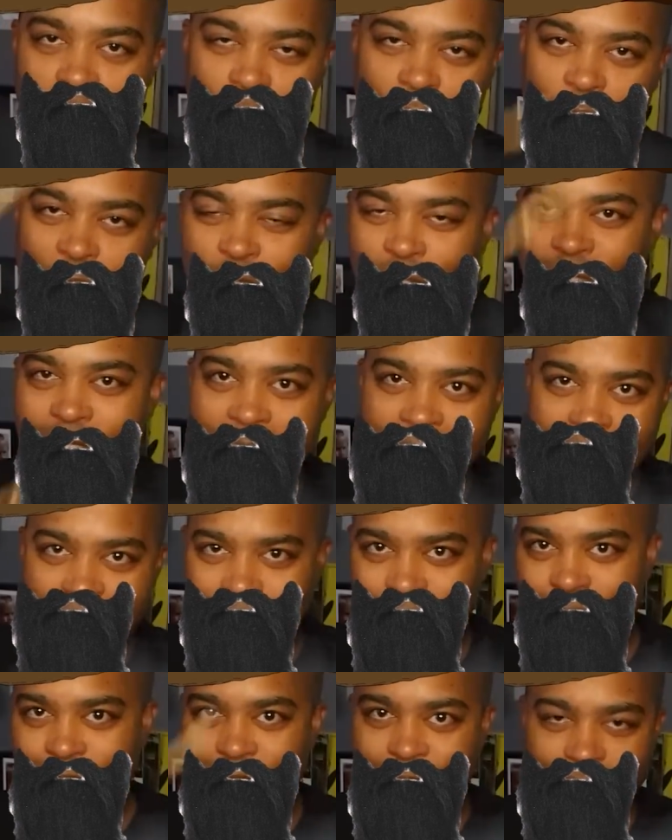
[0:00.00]
early
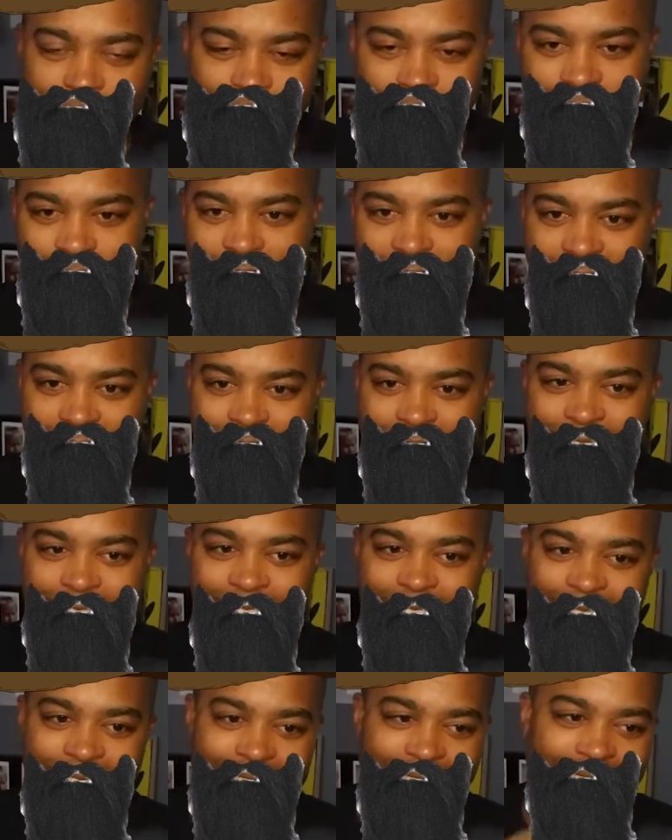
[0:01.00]
access and
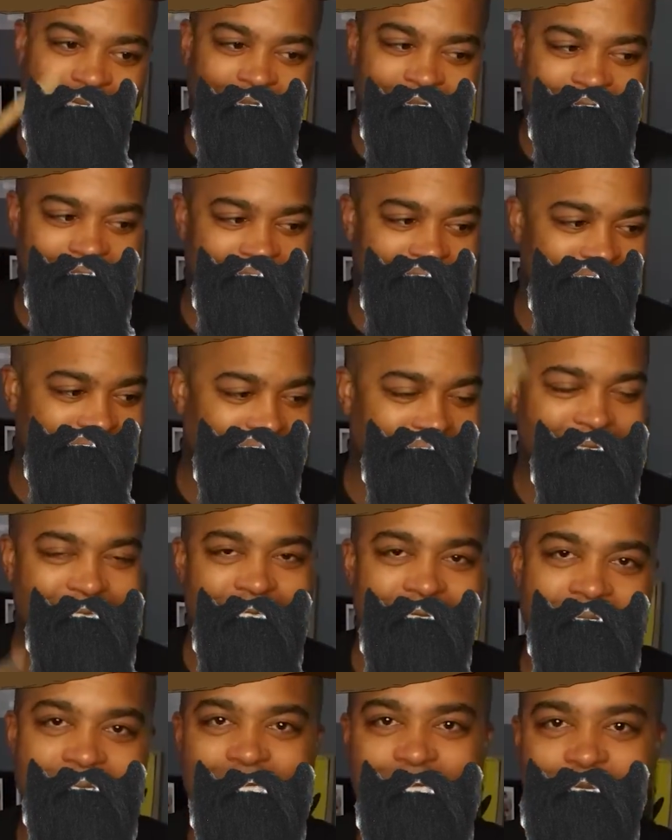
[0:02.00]
uh,
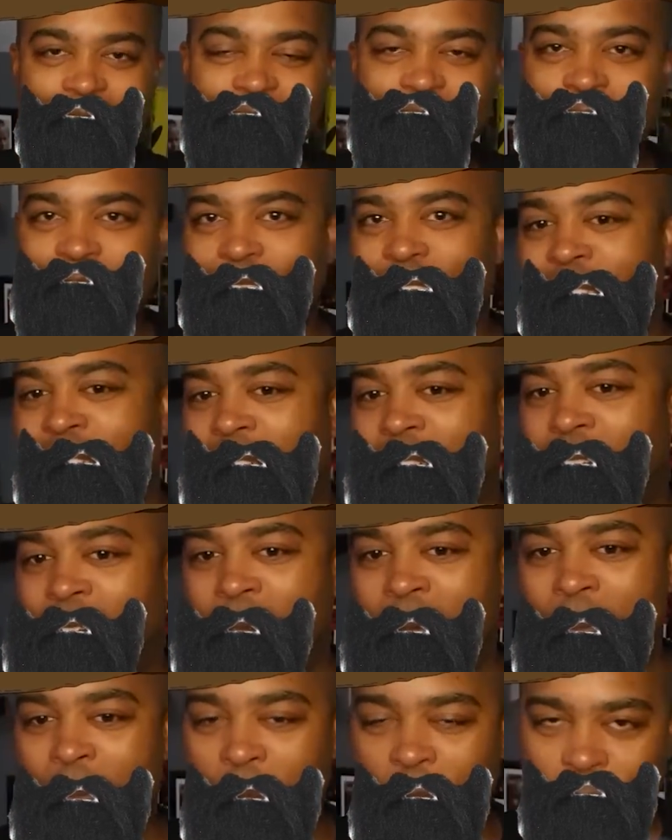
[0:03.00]
unedited a
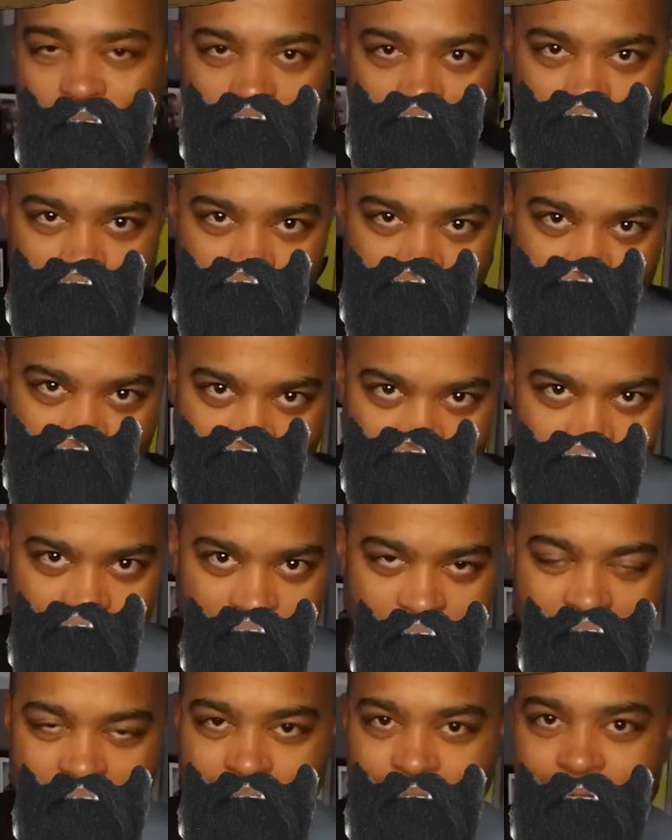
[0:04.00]
uh, motion picture
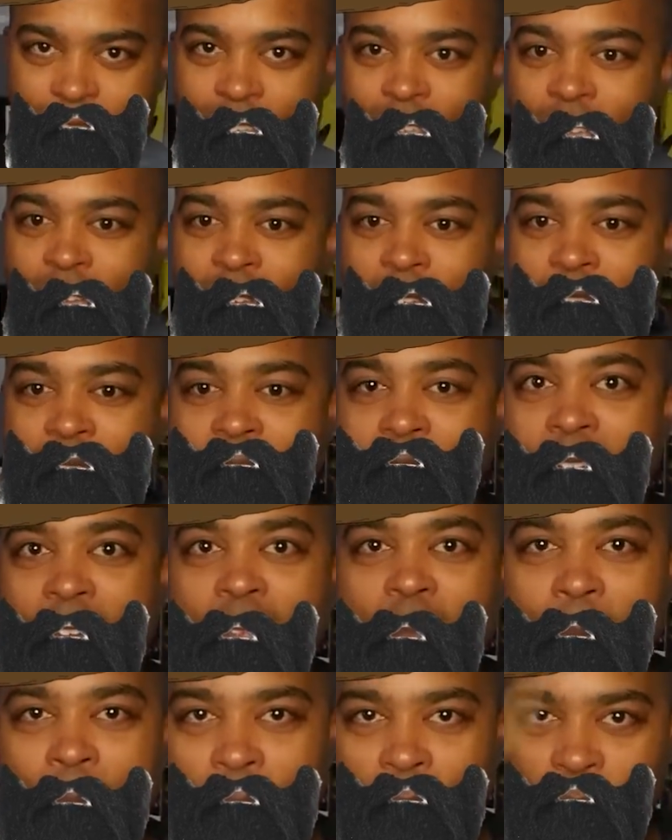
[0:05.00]
event
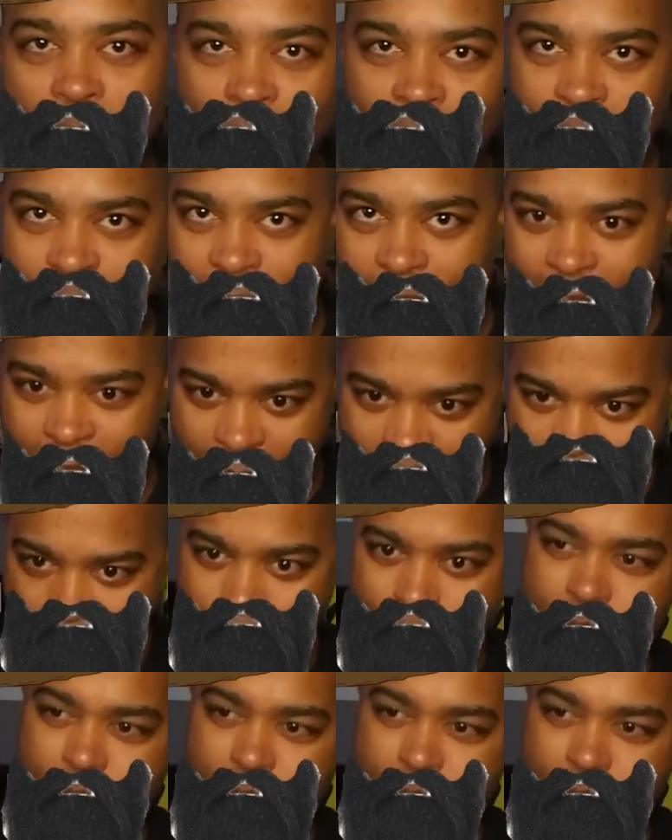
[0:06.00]
Harry Potter.